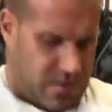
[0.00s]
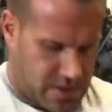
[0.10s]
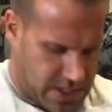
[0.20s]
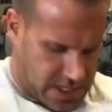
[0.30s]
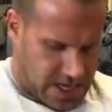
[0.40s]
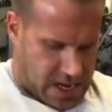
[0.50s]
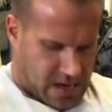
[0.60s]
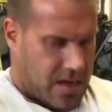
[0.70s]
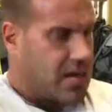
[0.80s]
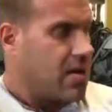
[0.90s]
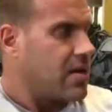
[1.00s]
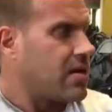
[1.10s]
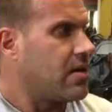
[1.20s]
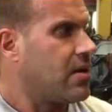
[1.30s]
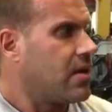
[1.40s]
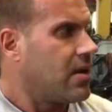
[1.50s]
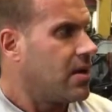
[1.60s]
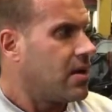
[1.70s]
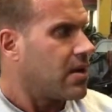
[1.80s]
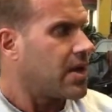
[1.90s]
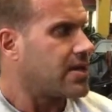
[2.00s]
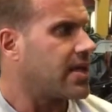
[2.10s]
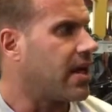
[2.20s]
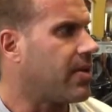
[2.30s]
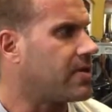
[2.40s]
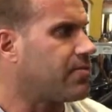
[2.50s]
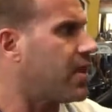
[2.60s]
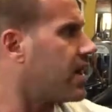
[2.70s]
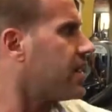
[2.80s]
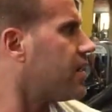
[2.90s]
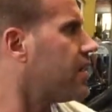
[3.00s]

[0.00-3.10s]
really get that. You can see how much blood.